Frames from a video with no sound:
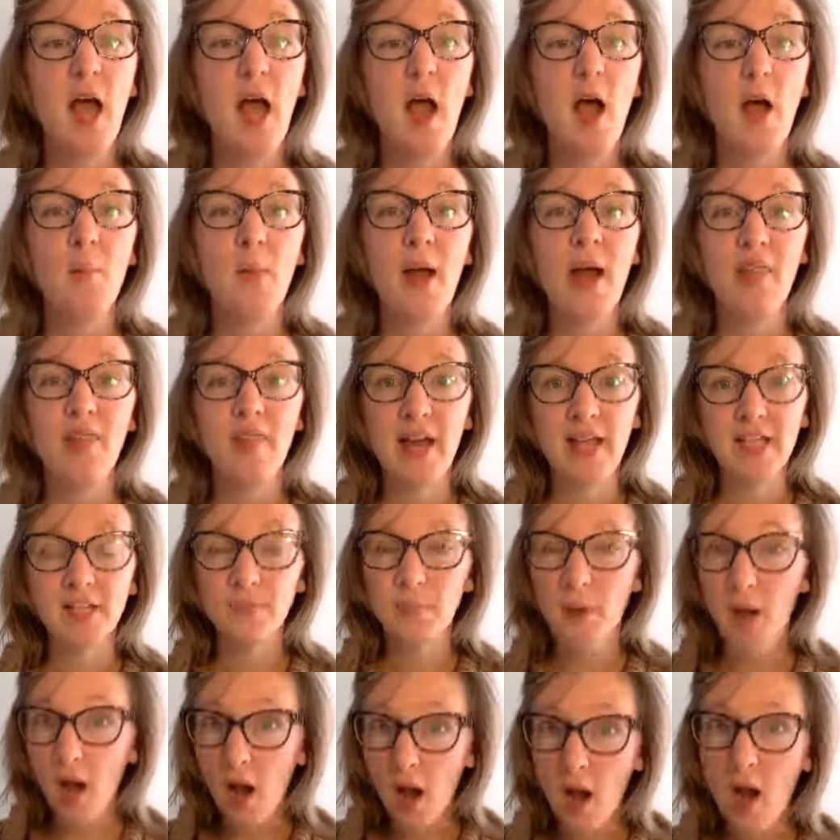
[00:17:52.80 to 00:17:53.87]
and that's
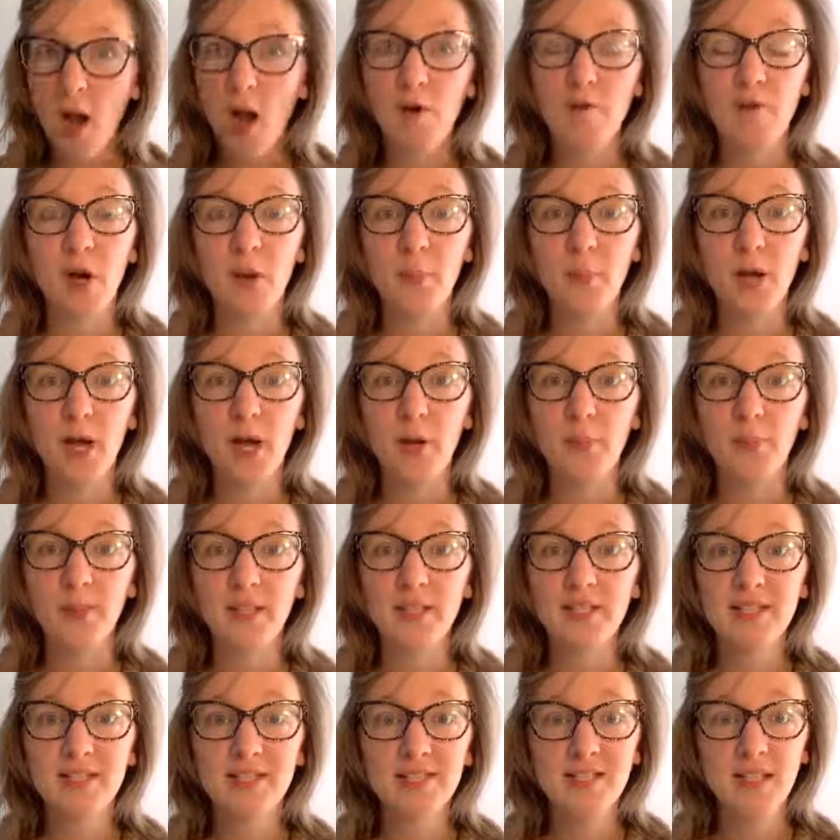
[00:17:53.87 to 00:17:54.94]
part of our
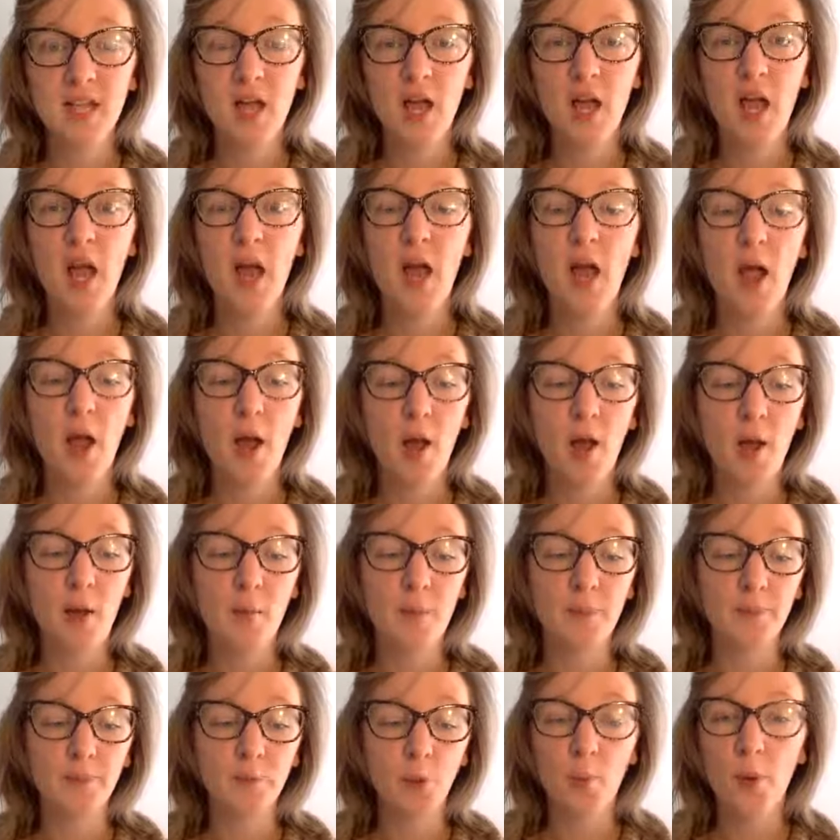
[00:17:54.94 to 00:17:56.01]
purpose.
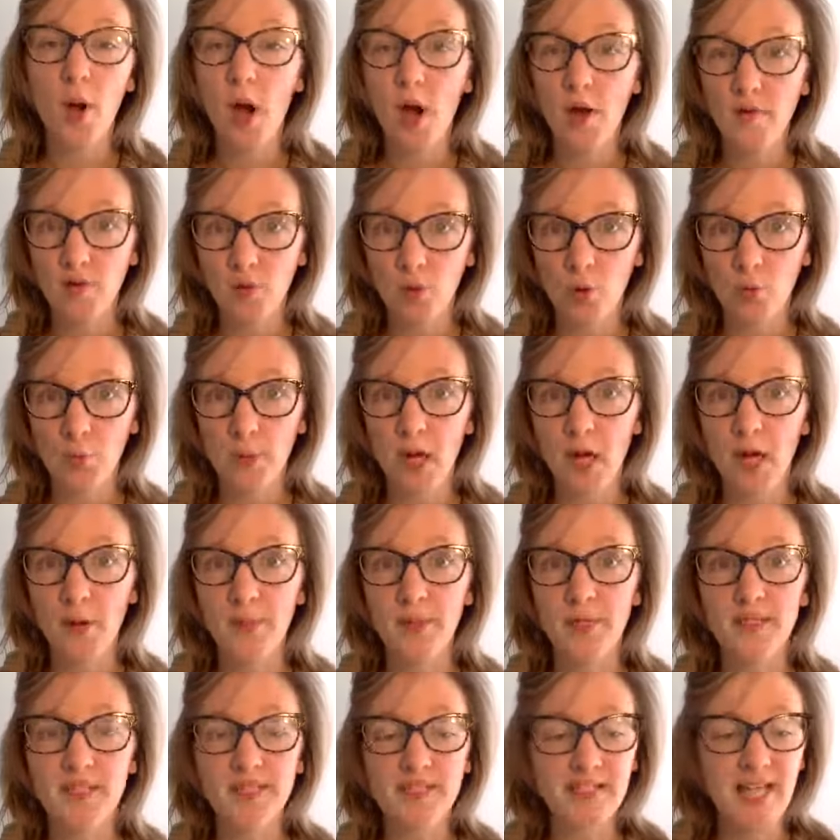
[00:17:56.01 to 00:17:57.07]
Part of your
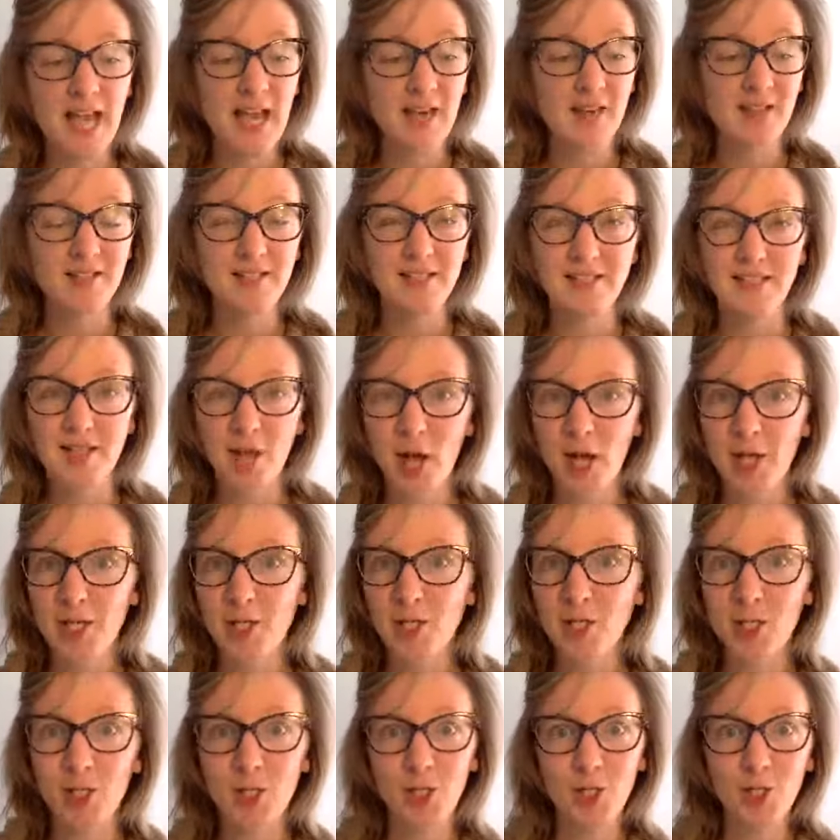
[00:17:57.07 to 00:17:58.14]
purpose, and are
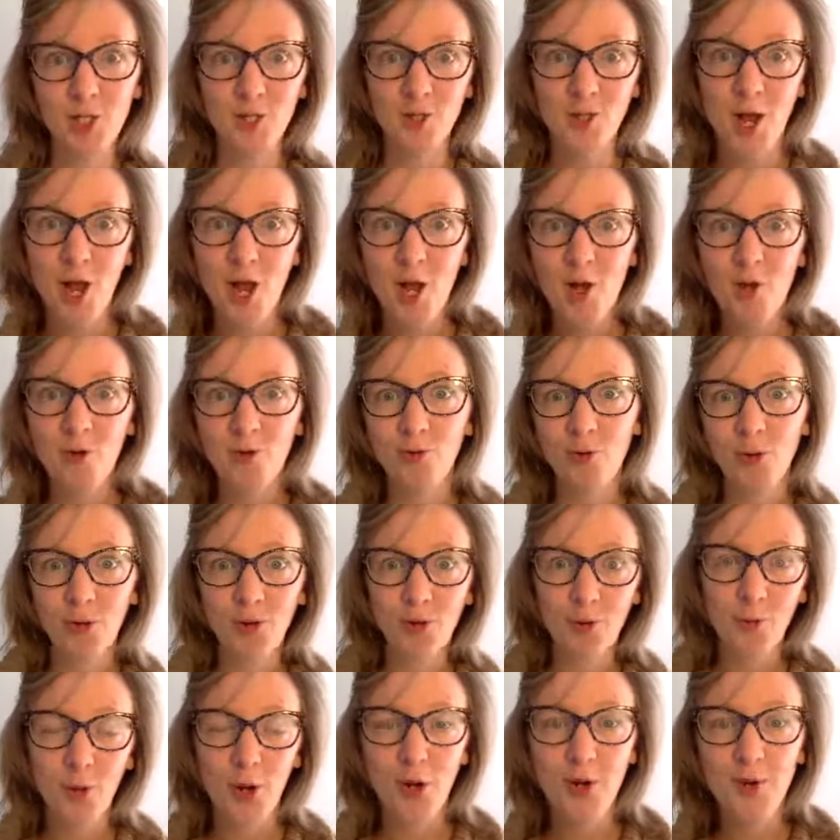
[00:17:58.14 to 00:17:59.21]
designed to rock
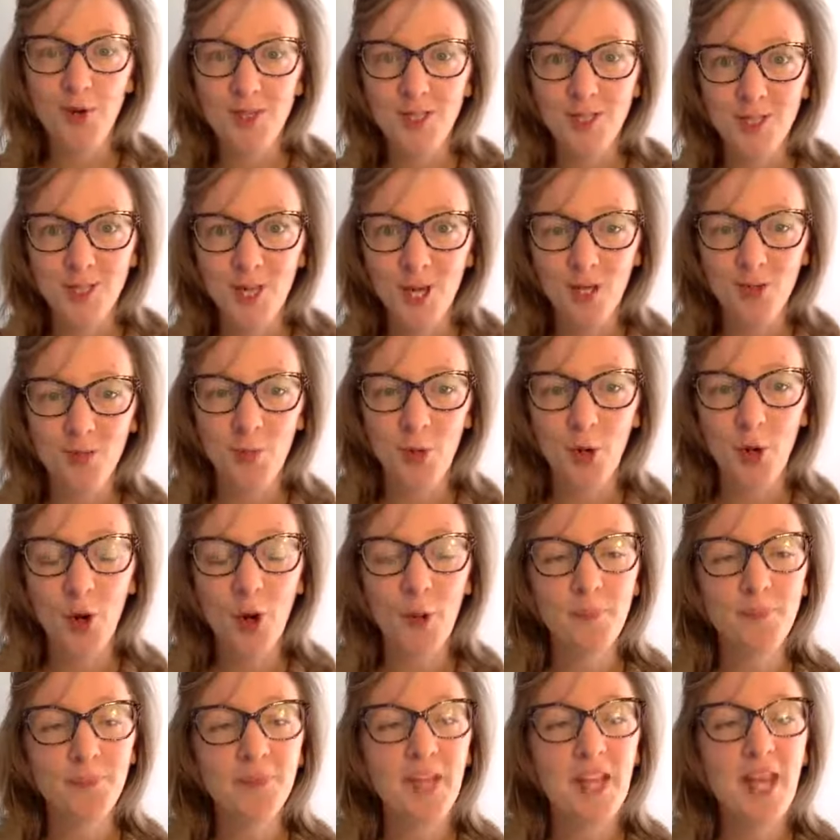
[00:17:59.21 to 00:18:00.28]
the boat and stir the
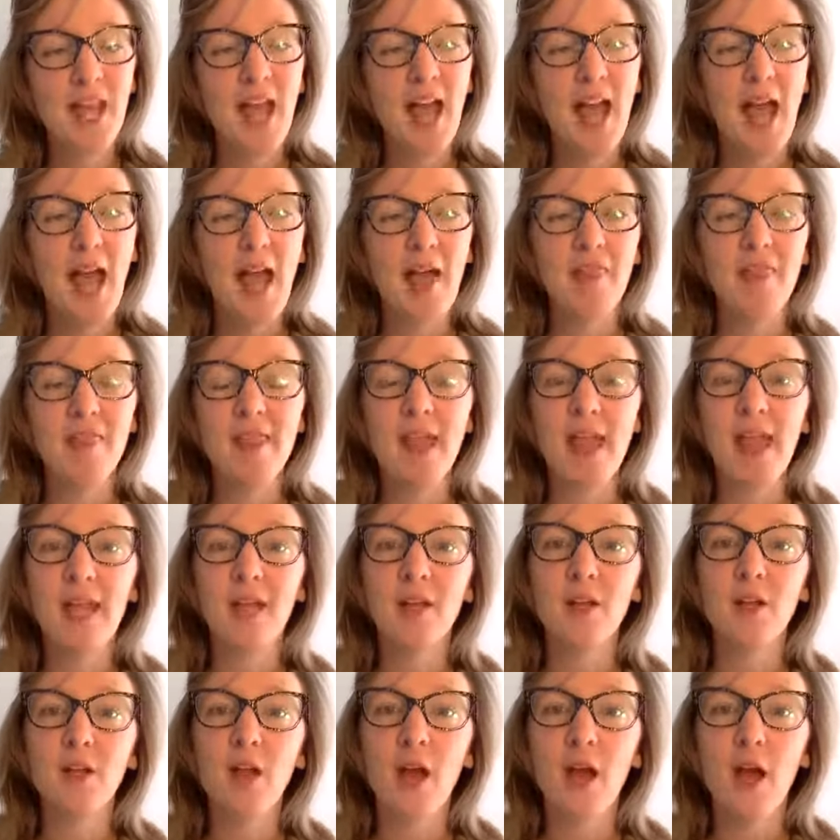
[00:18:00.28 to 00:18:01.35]
pot, and
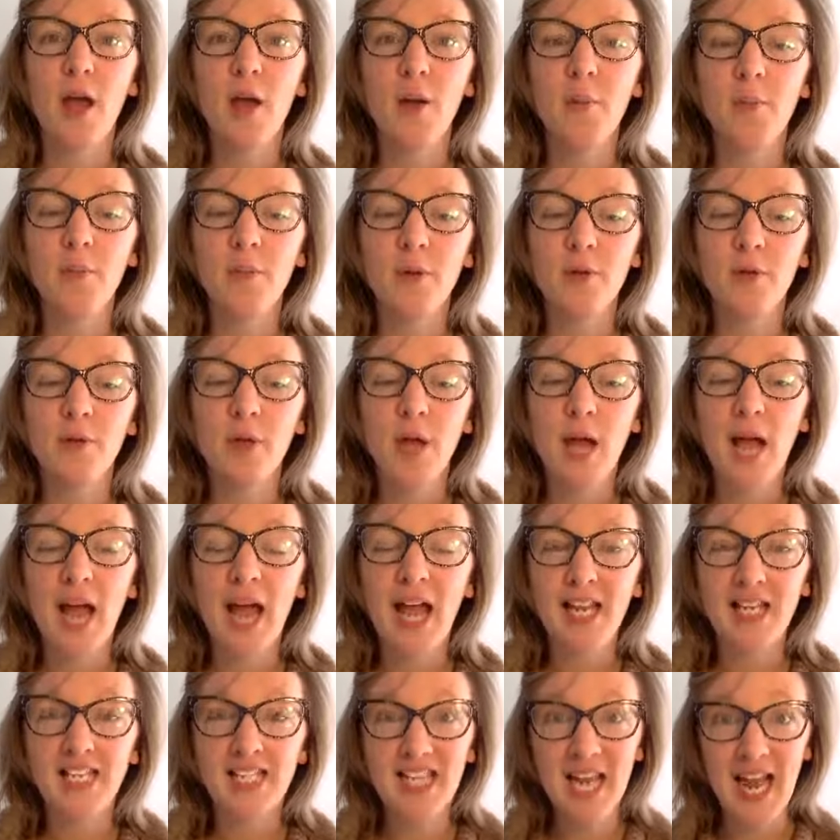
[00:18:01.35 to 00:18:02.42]
then
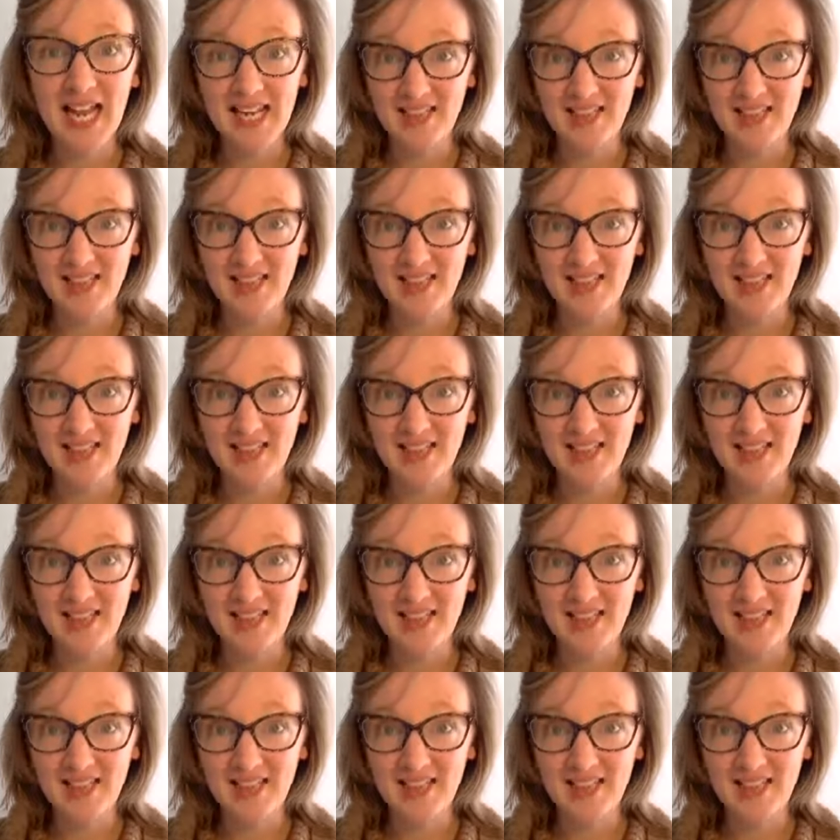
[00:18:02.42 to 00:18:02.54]
and